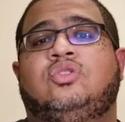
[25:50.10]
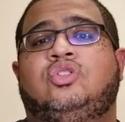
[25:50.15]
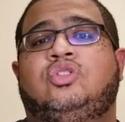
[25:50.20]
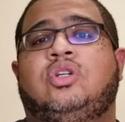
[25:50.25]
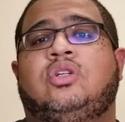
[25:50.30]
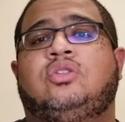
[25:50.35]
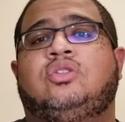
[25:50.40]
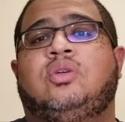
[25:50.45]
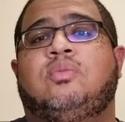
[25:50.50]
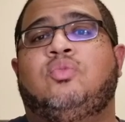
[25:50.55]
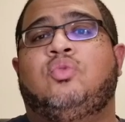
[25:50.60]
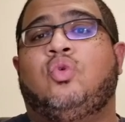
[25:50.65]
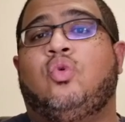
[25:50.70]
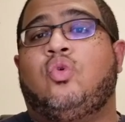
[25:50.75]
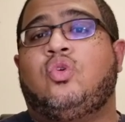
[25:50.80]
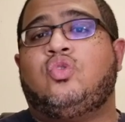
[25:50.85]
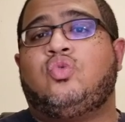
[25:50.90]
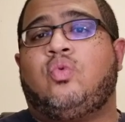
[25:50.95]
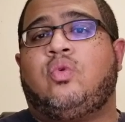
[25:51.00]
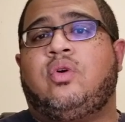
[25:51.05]
shut some
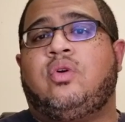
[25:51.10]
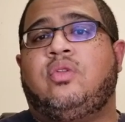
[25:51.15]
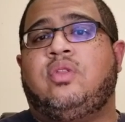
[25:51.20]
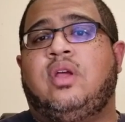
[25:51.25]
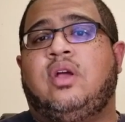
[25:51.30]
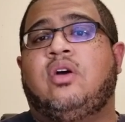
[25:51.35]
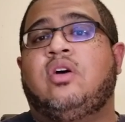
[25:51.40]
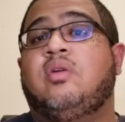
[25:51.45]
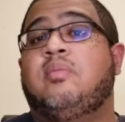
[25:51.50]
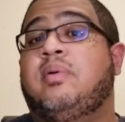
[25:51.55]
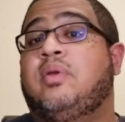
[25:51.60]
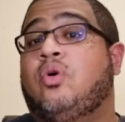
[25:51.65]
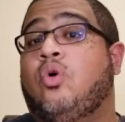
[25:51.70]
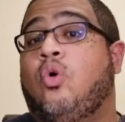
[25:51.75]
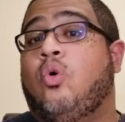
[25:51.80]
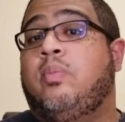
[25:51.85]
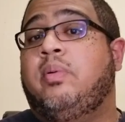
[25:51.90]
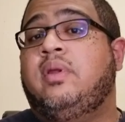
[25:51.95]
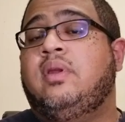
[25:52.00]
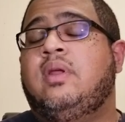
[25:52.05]
doors where they could have been
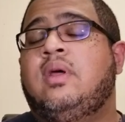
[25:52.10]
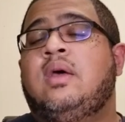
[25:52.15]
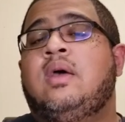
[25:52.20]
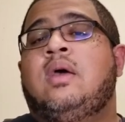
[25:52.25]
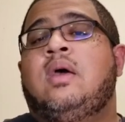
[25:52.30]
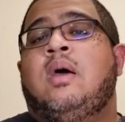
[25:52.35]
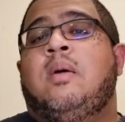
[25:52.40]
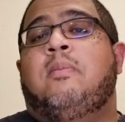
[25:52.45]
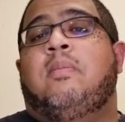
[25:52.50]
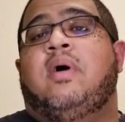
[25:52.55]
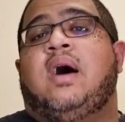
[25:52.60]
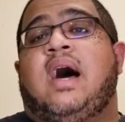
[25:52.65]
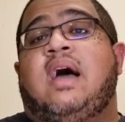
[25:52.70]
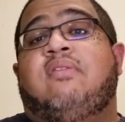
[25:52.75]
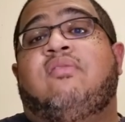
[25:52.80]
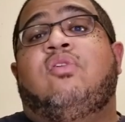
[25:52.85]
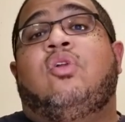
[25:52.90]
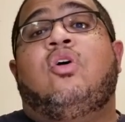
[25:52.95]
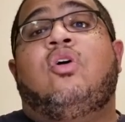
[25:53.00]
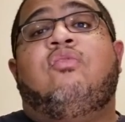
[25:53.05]
open. But
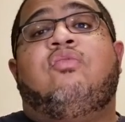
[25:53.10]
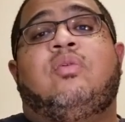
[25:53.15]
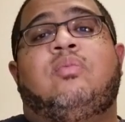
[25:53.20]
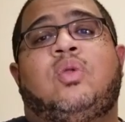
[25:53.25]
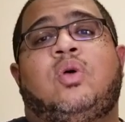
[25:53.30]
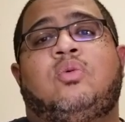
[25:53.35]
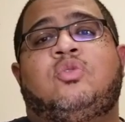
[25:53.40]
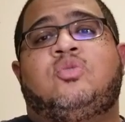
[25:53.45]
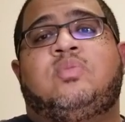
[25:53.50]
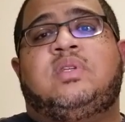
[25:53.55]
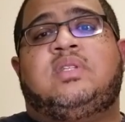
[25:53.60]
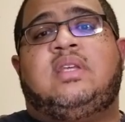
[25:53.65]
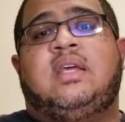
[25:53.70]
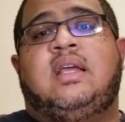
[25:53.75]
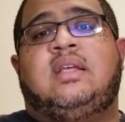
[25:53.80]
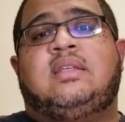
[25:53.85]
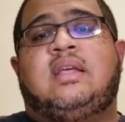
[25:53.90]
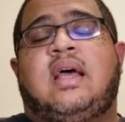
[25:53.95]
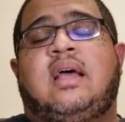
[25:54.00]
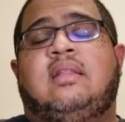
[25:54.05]
I've learned from those
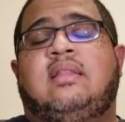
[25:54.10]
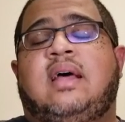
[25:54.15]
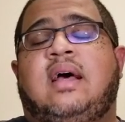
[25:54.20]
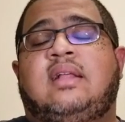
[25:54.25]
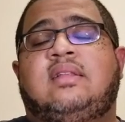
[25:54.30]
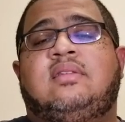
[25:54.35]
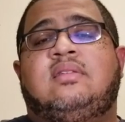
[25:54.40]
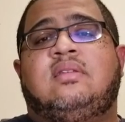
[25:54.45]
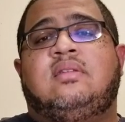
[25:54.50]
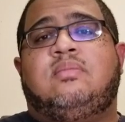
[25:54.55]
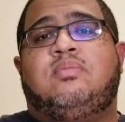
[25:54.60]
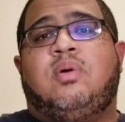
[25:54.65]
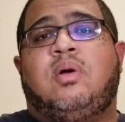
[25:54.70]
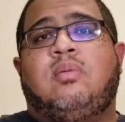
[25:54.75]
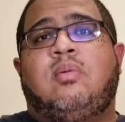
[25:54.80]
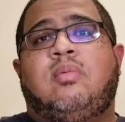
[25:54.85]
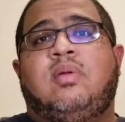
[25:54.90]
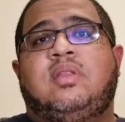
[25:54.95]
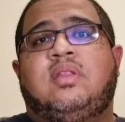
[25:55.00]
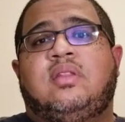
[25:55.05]
mistakes, and that's
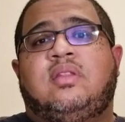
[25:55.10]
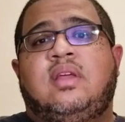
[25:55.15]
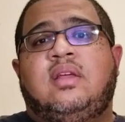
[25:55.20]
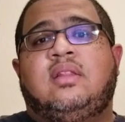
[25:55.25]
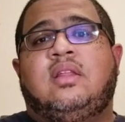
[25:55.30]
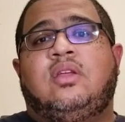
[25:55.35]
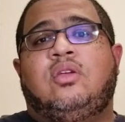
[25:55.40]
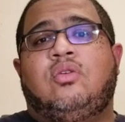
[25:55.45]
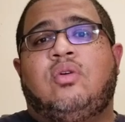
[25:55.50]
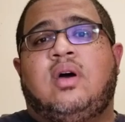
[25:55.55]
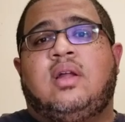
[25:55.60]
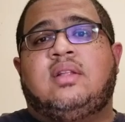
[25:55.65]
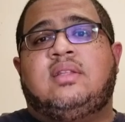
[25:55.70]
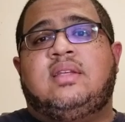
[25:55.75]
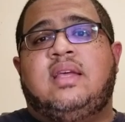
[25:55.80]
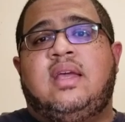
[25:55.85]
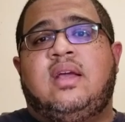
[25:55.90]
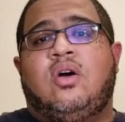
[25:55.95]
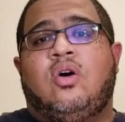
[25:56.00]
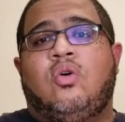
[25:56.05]
probably the thing that you gotta
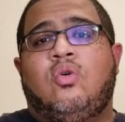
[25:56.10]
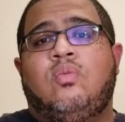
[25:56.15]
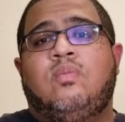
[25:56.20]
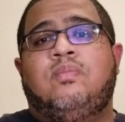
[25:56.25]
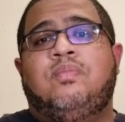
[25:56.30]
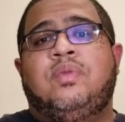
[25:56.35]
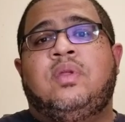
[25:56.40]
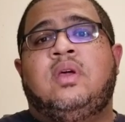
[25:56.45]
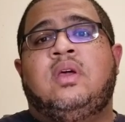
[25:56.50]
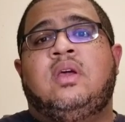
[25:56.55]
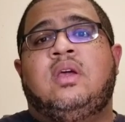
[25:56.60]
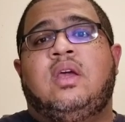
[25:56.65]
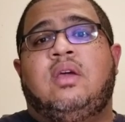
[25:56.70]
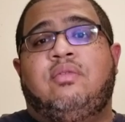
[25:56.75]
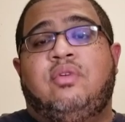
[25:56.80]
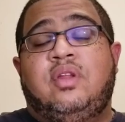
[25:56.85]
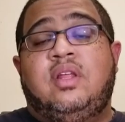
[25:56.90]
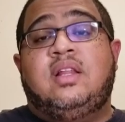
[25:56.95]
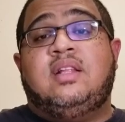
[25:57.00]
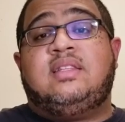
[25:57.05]
take home. If
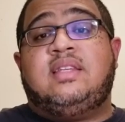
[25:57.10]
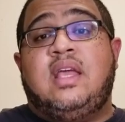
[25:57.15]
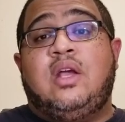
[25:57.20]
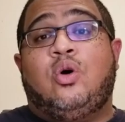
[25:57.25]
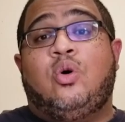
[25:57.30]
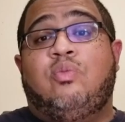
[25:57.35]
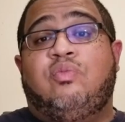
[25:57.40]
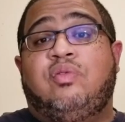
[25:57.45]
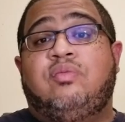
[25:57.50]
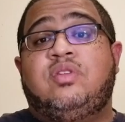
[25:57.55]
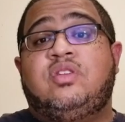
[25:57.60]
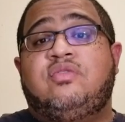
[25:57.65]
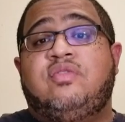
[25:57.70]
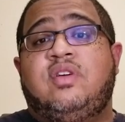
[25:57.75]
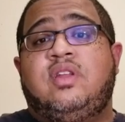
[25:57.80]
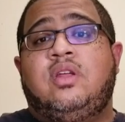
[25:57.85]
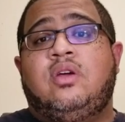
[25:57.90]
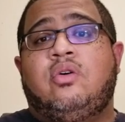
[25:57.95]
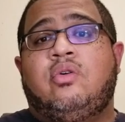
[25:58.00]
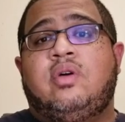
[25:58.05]
you need to take home from this
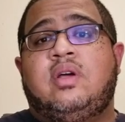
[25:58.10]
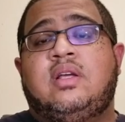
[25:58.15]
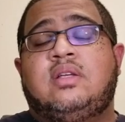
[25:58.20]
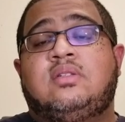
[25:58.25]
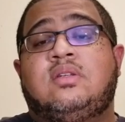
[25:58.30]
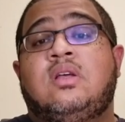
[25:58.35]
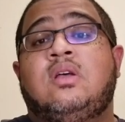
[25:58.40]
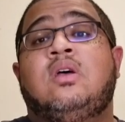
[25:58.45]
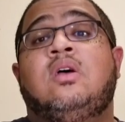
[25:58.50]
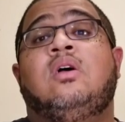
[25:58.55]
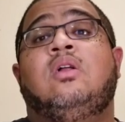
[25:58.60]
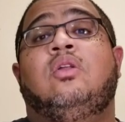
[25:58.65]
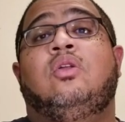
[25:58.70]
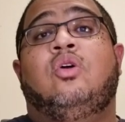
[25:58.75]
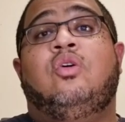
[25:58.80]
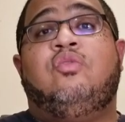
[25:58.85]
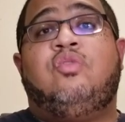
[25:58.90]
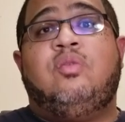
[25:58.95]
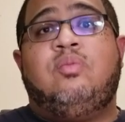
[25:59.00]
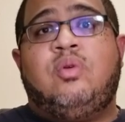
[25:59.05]
video is
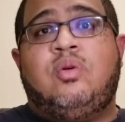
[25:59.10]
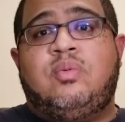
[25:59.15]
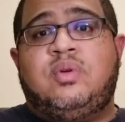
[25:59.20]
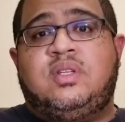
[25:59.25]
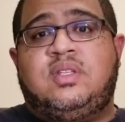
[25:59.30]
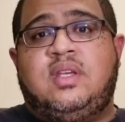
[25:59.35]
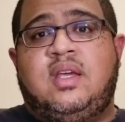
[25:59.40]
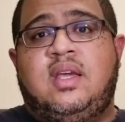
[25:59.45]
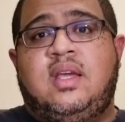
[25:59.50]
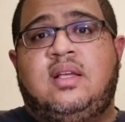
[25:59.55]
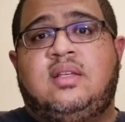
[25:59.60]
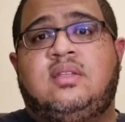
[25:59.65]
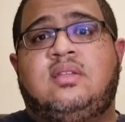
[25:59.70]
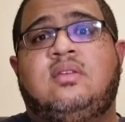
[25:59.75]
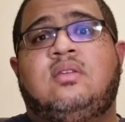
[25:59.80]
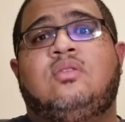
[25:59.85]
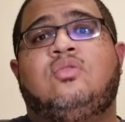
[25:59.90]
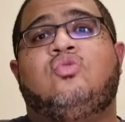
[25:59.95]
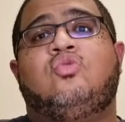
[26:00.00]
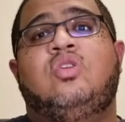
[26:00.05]
learn from your mistakes,
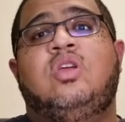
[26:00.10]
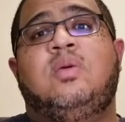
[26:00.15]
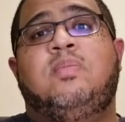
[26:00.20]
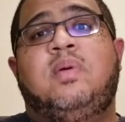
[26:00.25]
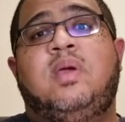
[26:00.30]
treat